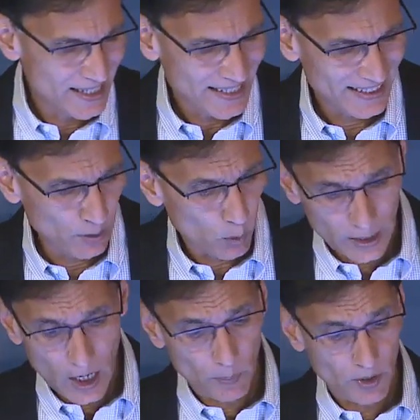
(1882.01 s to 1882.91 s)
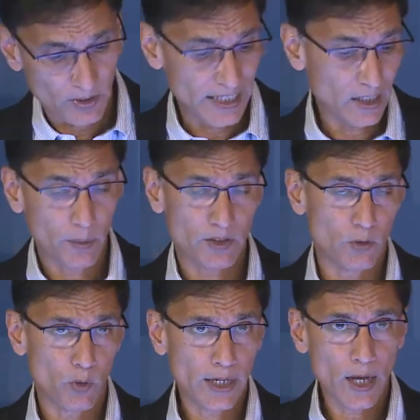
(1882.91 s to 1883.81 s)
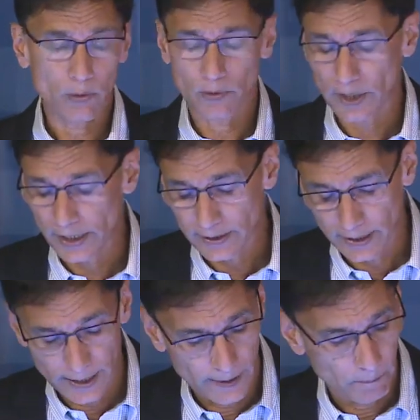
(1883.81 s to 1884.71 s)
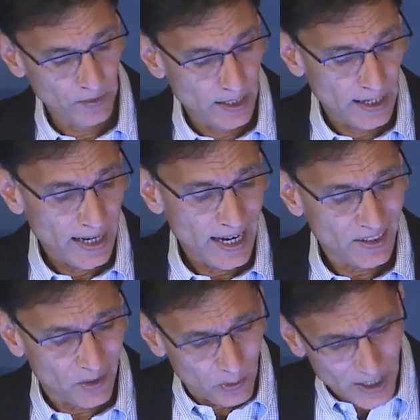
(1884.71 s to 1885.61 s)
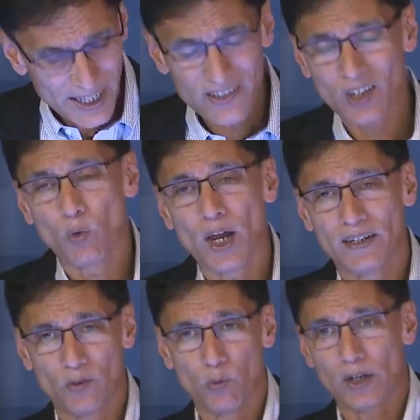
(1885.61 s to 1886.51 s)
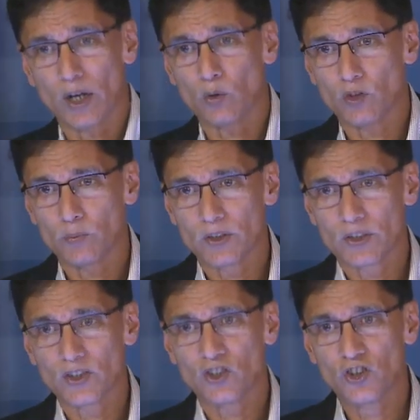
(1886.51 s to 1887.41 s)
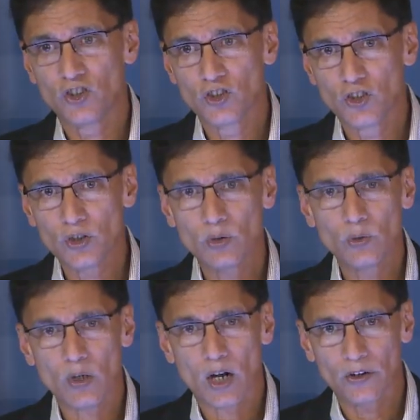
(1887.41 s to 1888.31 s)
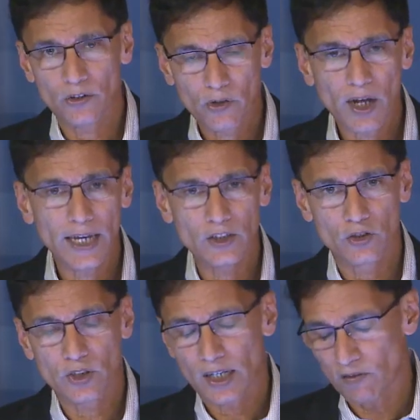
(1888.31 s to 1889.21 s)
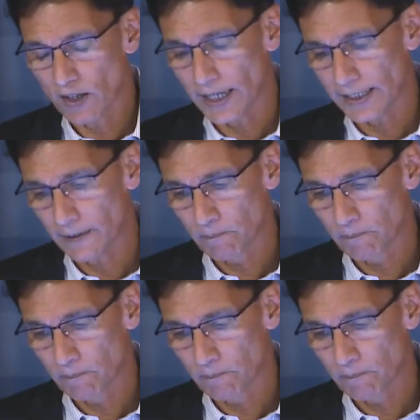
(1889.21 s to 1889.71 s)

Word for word: Didn't work out because the economics didn't work out, right? Uh, and the reason why it didn't work out was because you are trying to kind of like